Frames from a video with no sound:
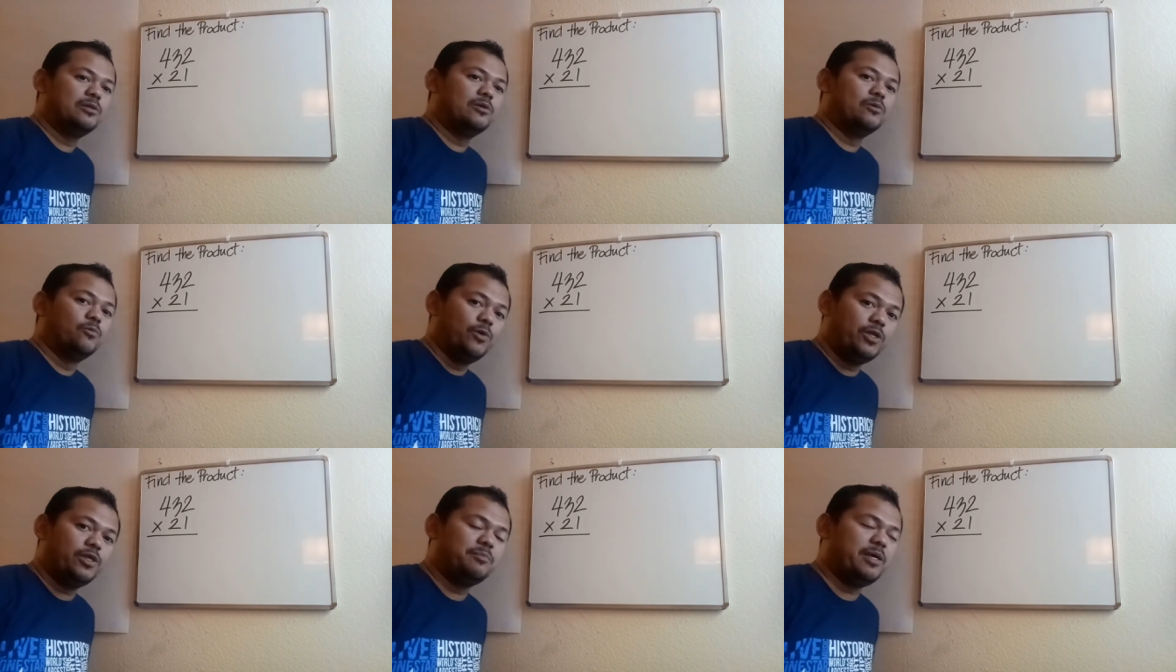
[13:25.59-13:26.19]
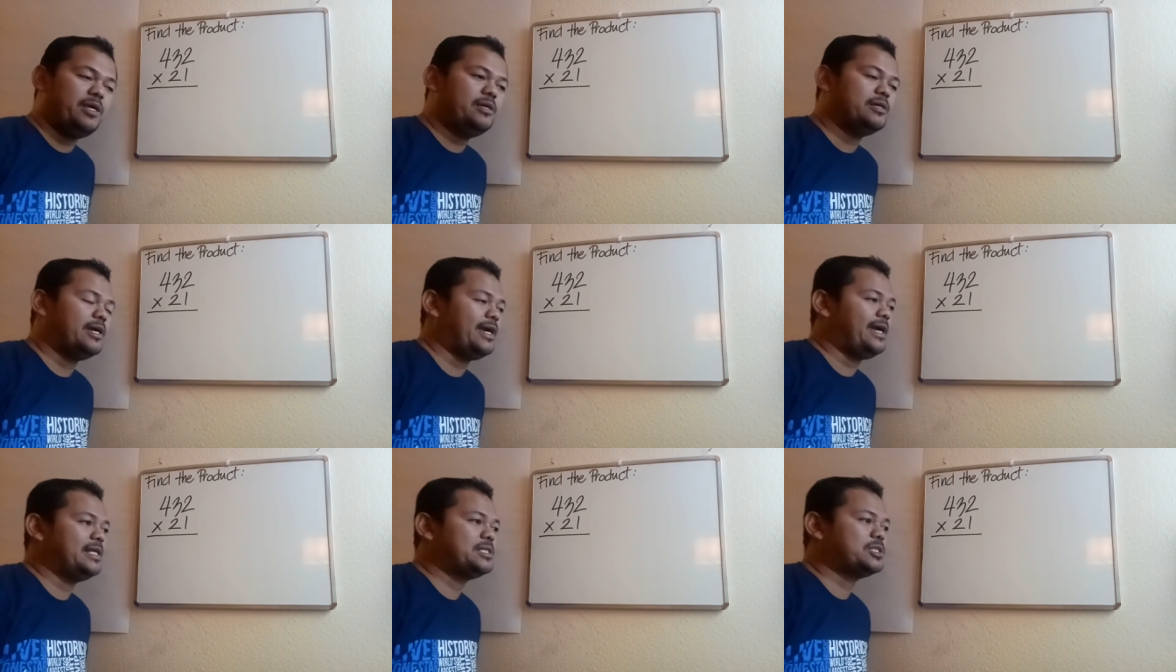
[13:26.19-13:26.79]
with me.
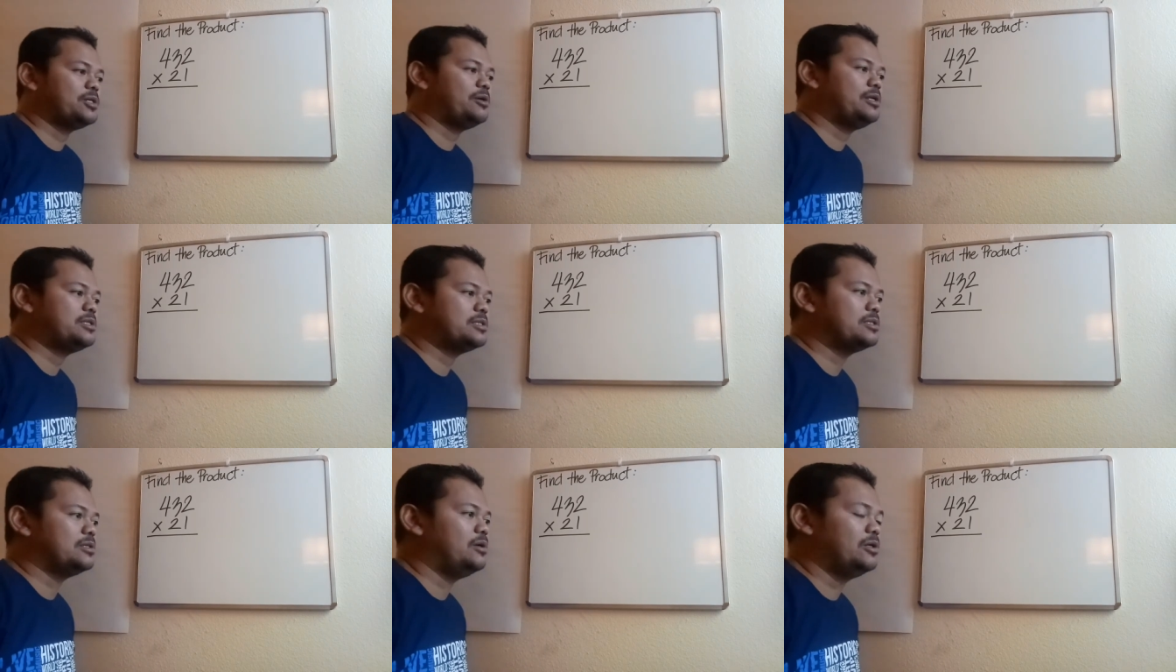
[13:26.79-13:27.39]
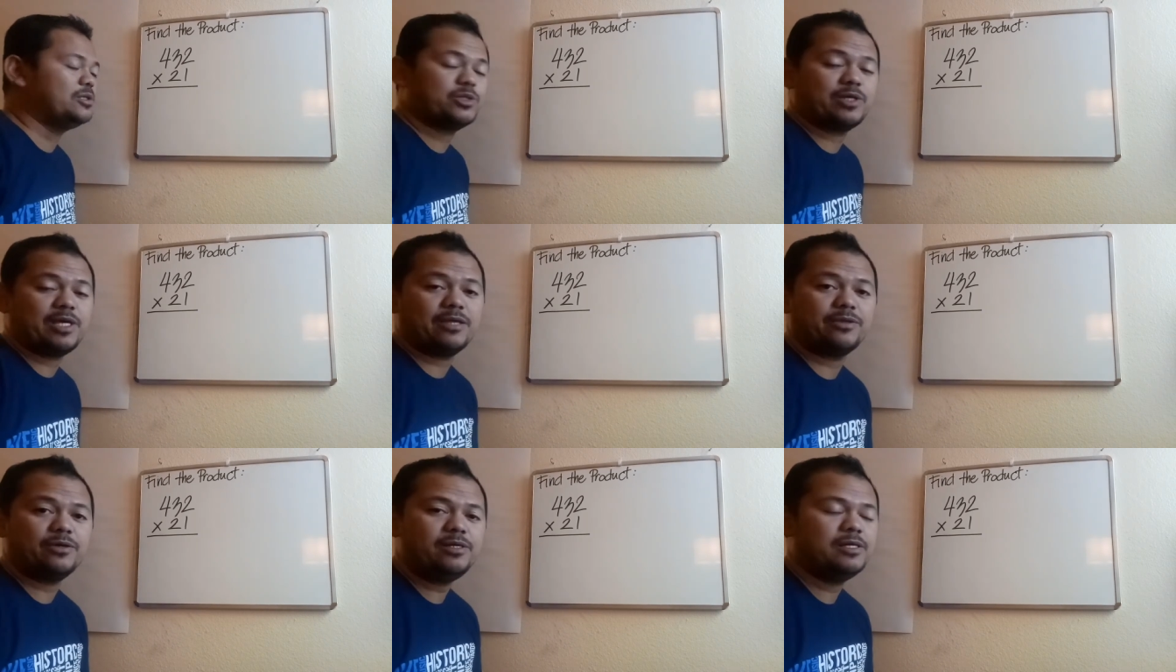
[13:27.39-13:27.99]
Answer it all
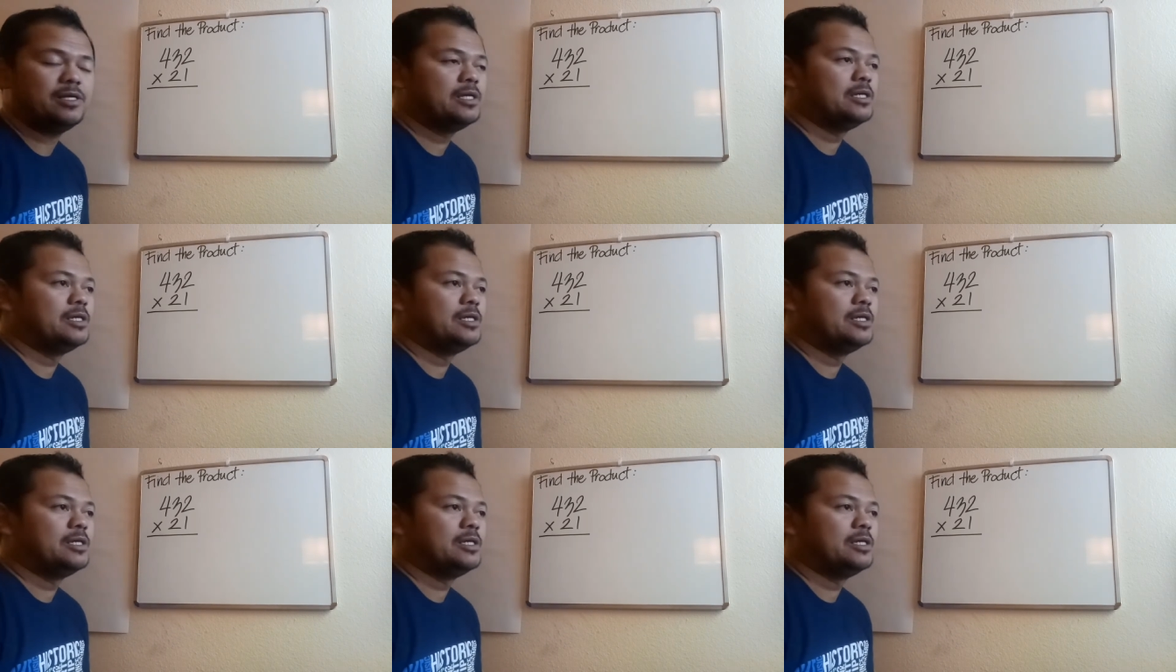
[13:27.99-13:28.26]
together.